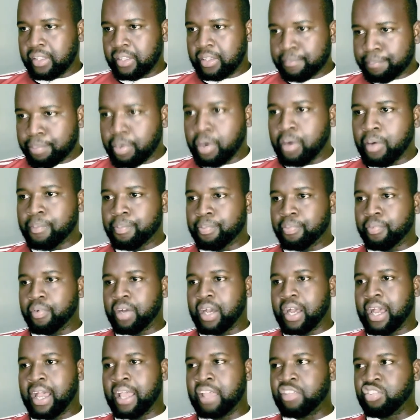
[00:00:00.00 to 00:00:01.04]
Hip hop
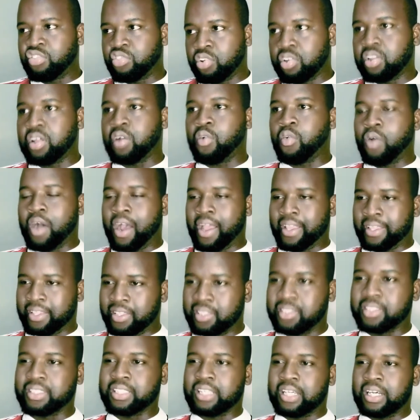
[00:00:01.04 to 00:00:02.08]
I scored a
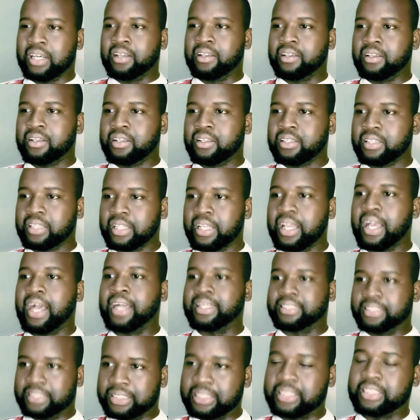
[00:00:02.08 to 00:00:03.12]
kwanisa, the
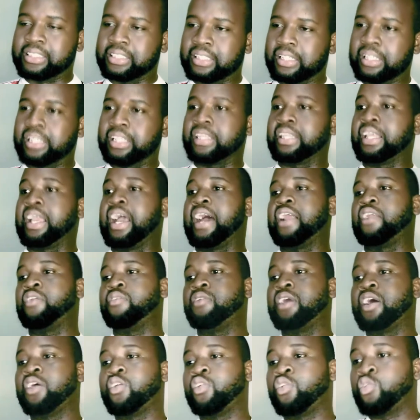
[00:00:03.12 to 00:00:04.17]
artist
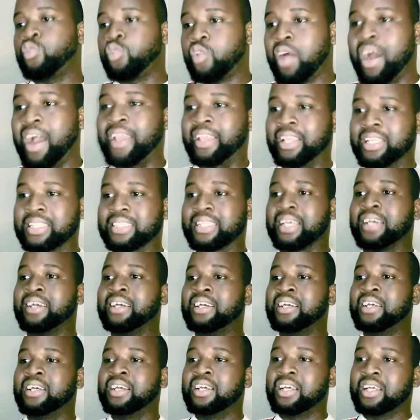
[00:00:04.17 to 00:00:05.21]
Litiano Lagolon kwanisa.
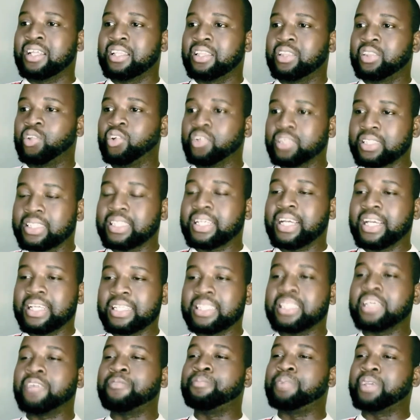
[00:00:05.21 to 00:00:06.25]
Those
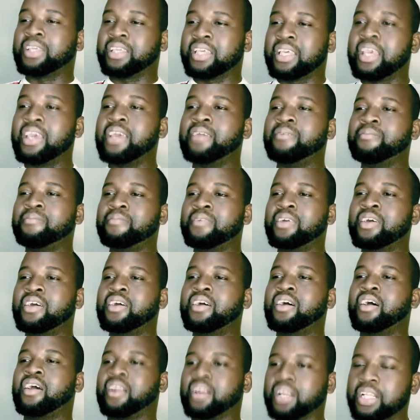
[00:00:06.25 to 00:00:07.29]
guys they became
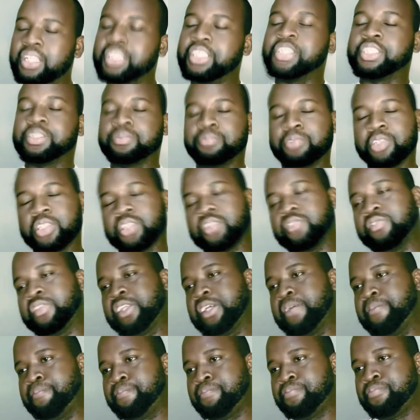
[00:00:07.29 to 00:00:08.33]
rich, most of
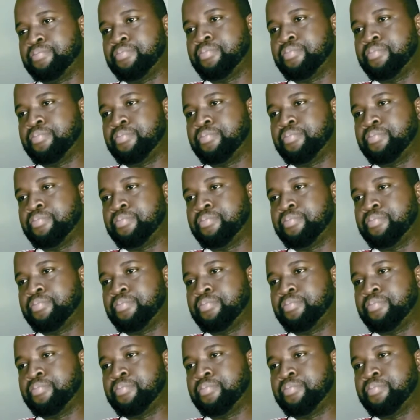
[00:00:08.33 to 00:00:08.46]
them.